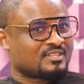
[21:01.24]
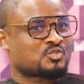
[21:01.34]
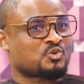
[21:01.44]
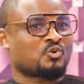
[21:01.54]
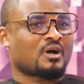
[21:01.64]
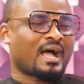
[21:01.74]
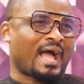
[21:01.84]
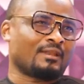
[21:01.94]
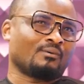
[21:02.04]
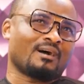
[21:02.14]
So
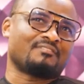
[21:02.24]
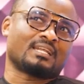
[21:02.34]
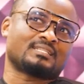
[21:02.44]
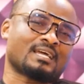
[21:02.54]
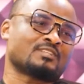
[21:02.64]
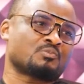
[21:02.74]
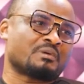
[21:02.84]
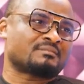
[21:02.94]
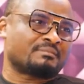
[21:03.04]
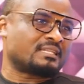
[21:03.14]
I don't have an
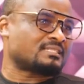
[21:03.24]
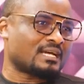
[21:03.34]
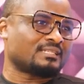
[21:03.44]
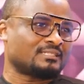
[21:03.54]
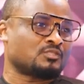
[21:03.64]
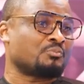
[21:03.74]
entitlement mentality